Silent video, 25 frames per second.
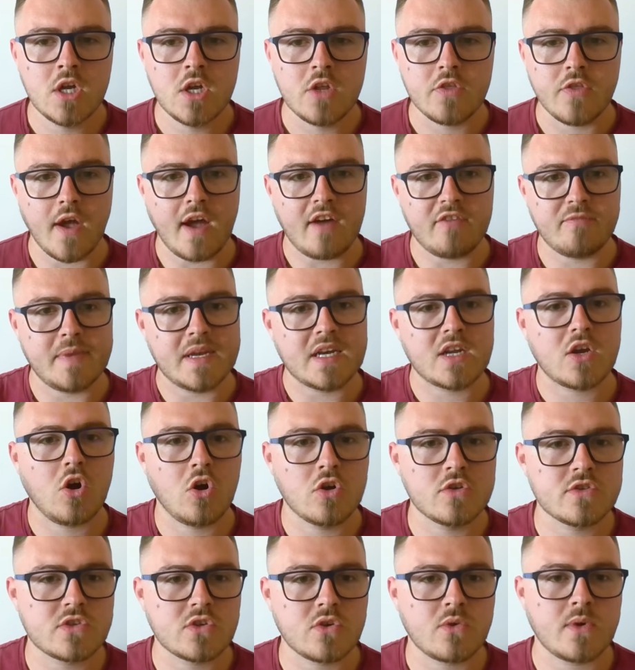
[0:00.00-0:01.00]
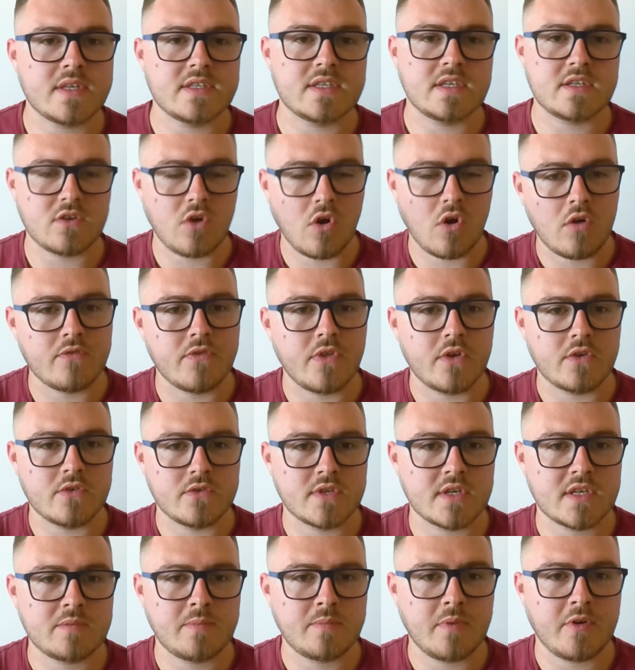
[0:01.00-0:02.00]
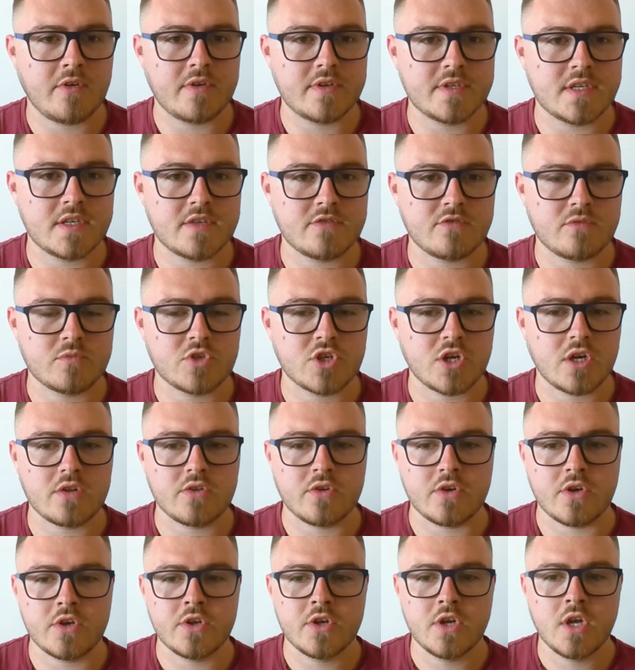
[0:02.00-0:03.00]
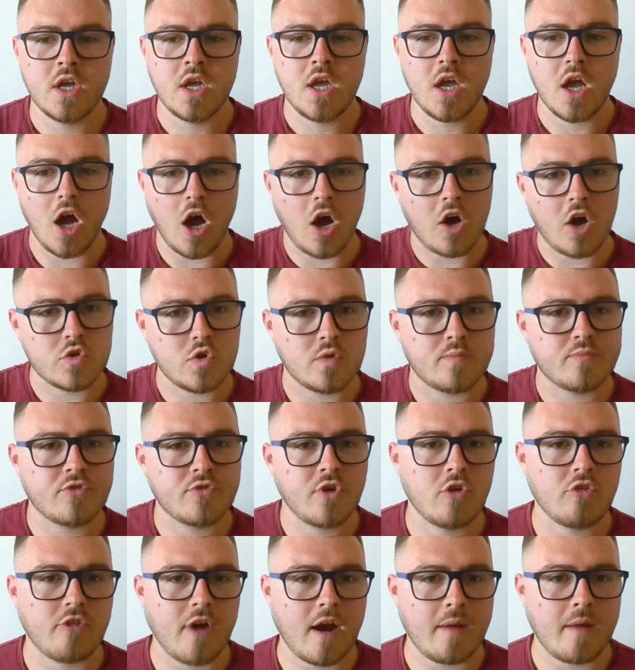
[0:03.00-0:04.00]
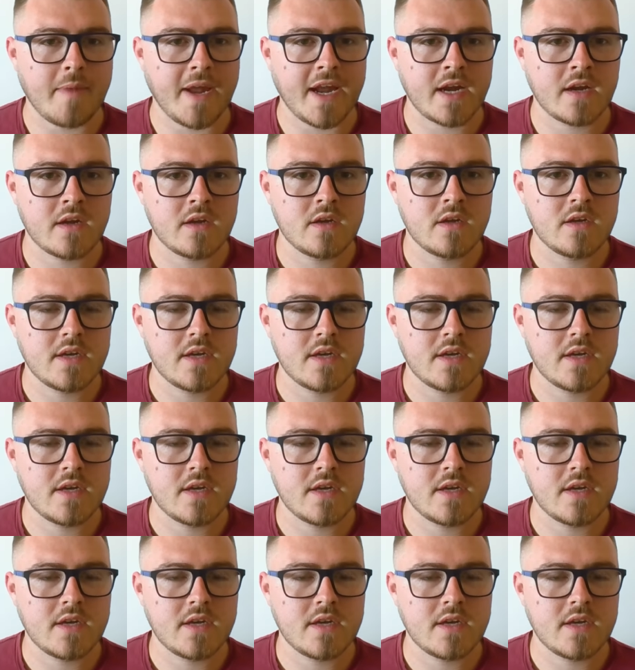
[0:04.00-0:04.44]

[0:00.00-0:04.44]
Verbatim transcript: that have been consequences of those experiences from childhood are your programming.